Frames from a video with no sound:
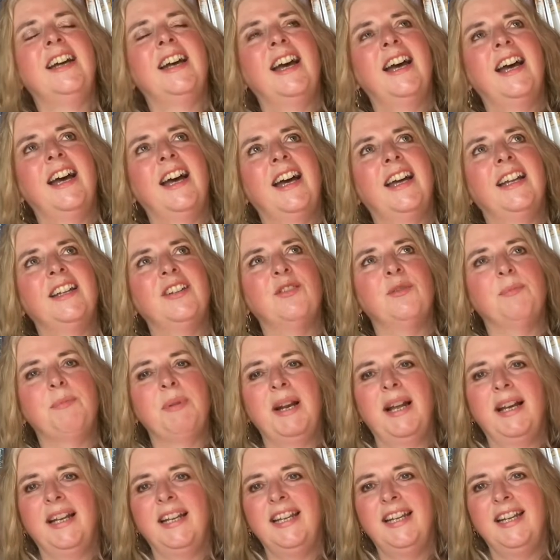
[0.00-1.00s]
and or
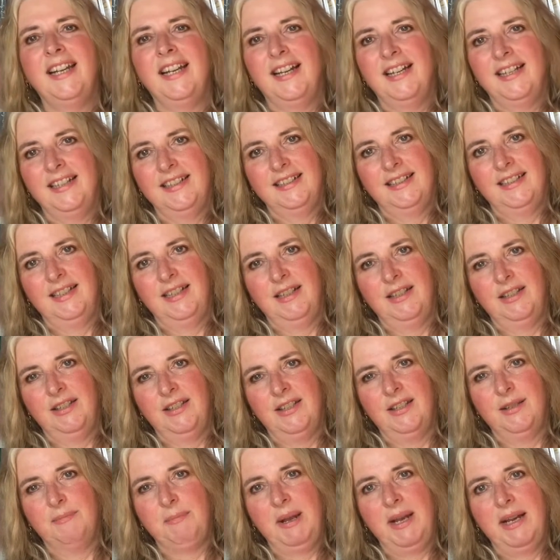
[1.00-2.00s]
Pelagia, I
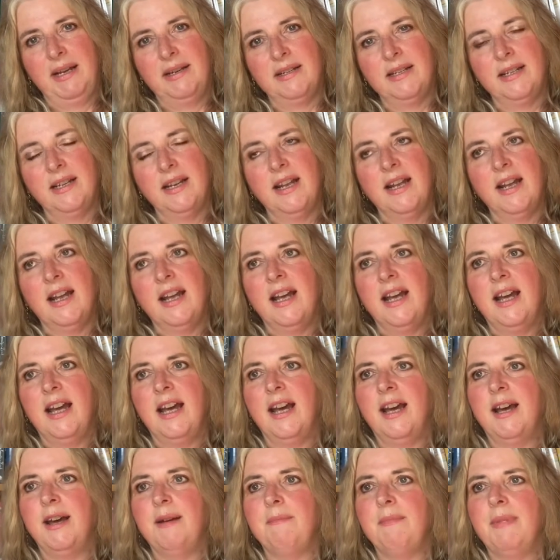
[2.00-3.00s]
suspect.
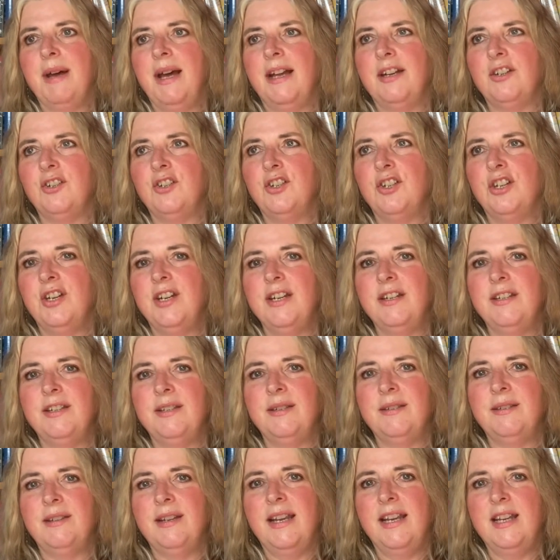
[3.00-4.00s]
And
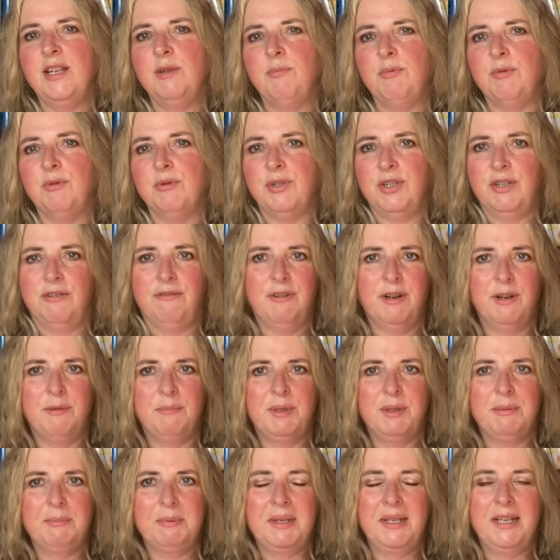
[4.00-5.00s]
he's brought her up
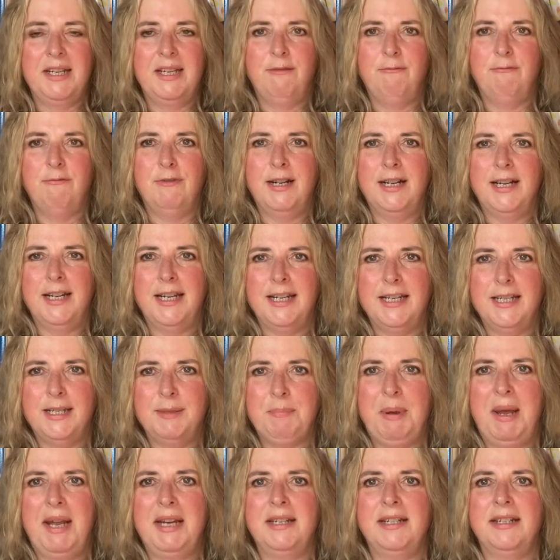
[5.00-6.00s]
to be really
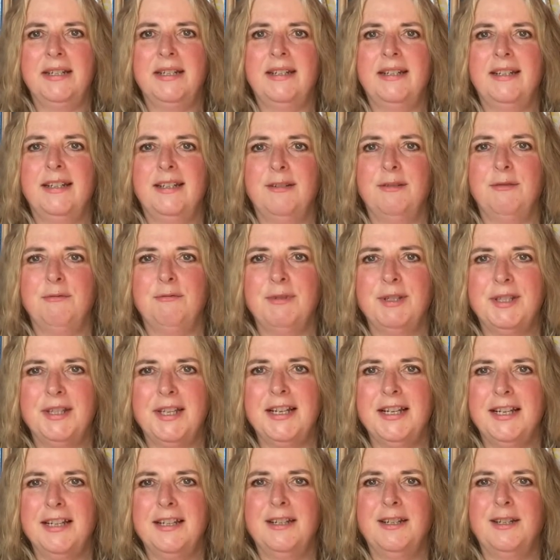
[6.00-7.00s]
independent and
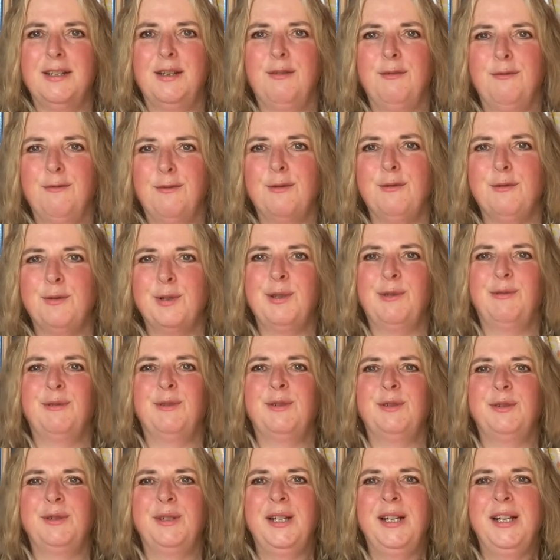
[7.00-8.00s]
resilient and
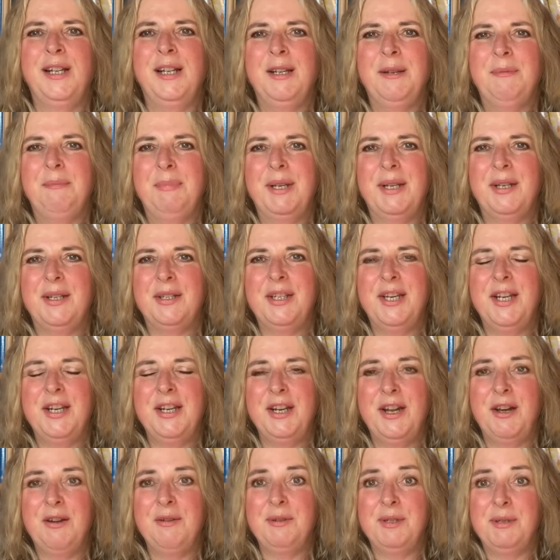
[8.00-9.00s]
forceful, because he
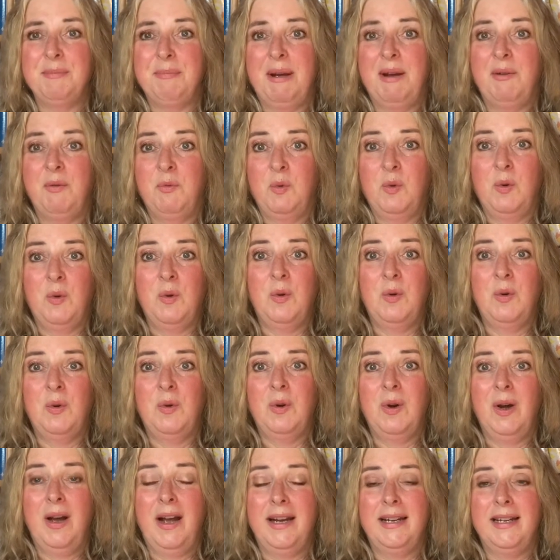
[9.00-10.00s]
knows about
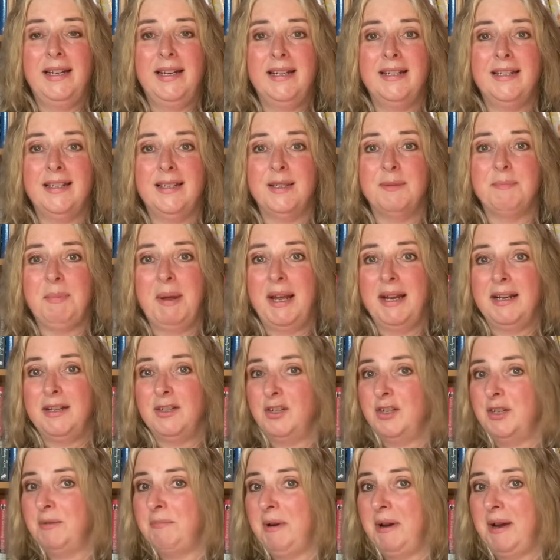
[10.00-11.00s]
war and he suspects
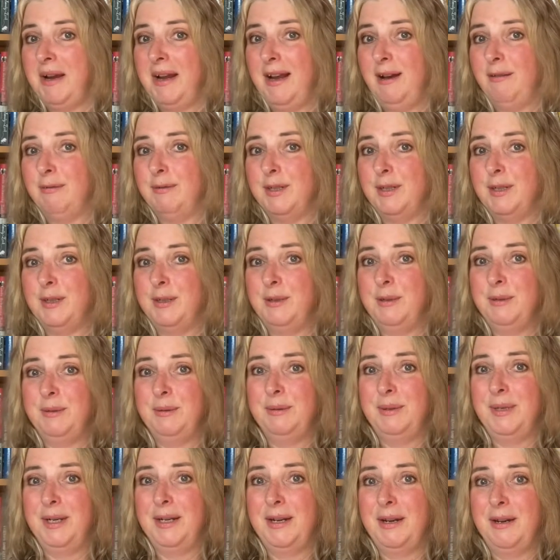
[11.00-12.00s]
she might have
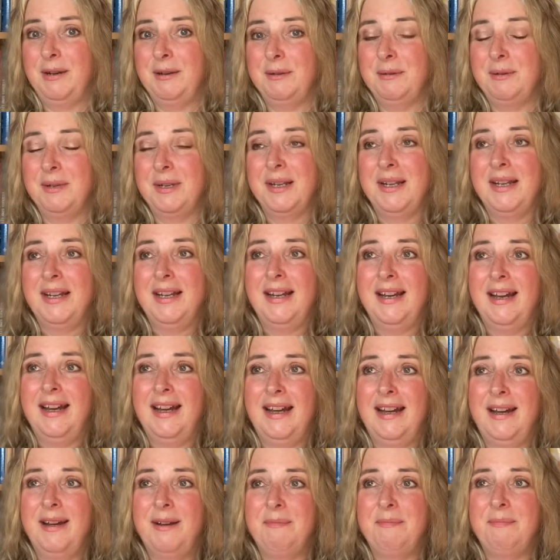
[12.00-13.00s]
to, you know,
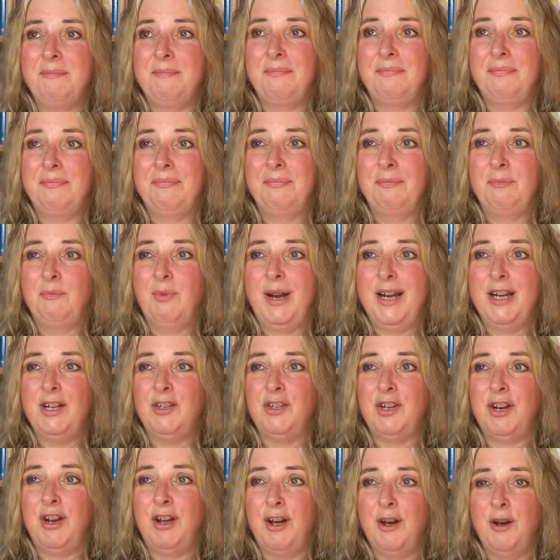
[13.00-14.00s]

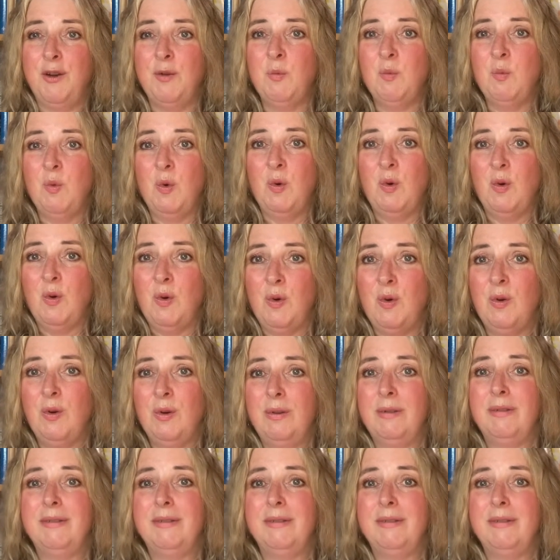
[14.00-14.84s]
wage her own war